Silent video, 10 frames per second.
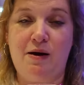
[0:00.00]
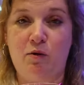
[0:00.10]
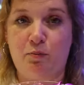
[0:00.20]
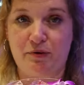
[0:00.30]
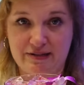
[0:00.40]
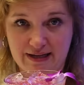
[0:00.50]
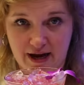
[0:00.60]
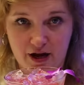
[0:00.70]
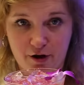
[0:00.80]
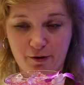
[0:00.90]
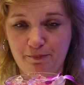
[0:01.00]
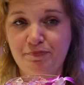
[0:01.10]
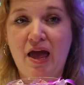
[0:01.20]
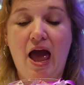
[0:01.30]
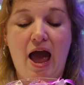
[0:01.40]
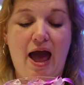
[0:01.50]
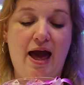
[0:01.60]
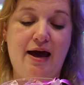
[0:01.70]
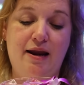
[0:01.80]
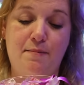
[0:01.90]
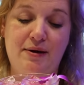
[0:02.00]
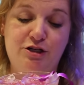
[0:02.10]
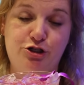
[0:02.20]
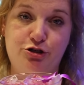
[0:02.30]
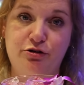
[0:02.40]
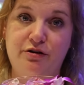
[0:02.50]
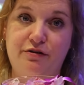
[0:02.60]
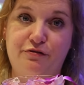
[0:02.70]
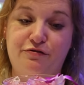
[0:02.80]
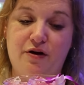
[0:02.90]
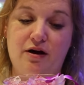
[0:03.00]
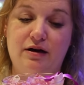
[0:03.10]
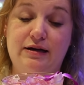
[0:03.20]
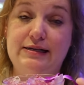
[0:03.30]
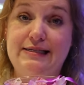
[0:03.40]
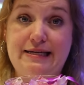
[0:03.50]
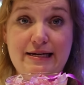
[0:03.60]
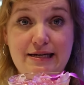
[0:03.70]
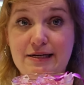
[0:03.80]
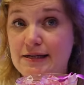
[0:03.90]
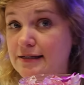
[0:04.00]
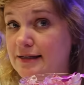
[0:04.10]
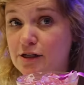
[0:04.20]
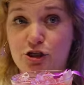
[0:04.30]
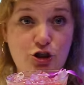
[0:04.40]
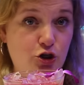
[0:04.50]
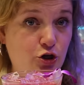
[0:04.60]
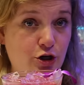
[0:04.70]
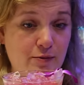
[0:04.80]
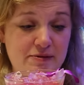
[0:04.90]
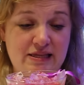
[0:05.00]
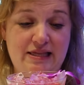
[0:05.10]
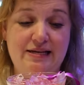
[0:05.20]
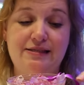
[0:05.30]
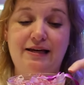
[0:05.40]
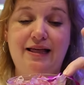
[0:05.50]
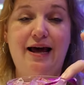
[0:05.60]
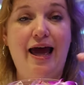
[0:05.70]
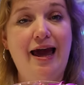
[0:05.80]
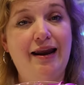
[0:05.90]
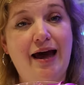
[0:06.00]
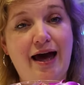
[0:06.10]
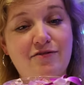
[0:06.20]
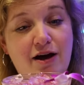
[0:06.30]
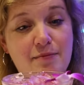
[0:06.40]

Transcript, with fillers: made with Prosecco and a mixture of uh, teas and syrups and things like that. And I have a